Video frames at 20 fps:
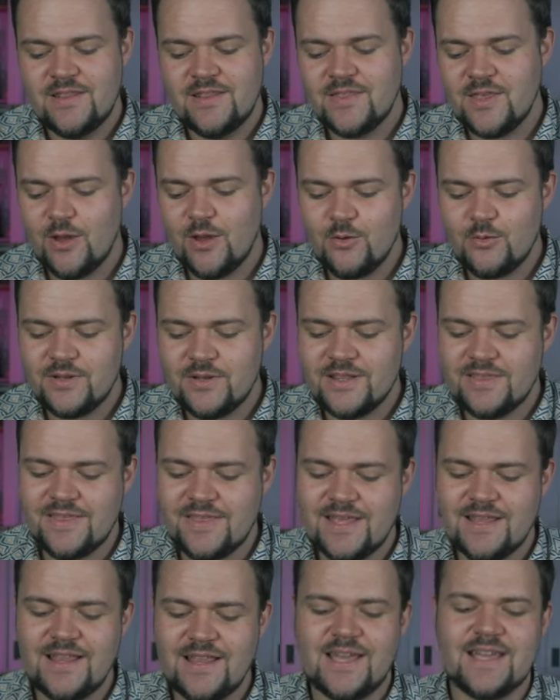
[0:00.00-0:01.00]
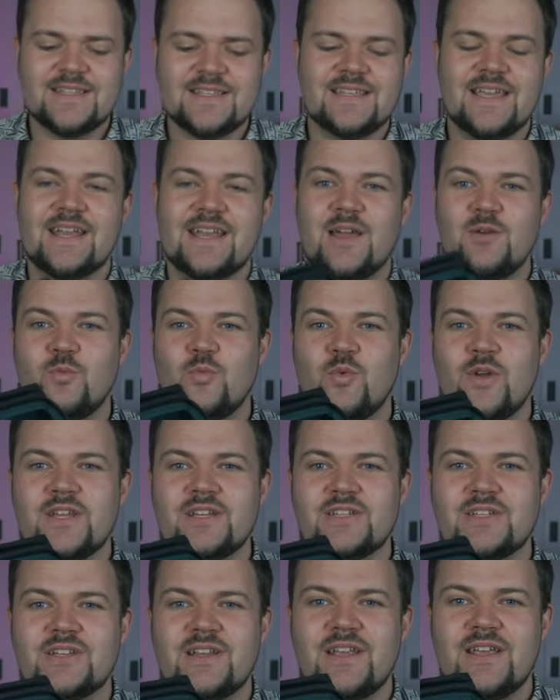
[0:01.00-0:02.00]
The only thing, like I said, I
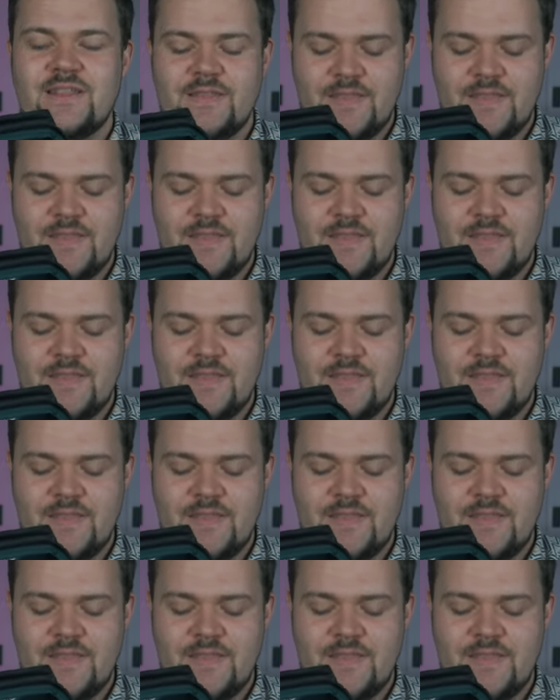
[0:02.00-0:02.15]
wish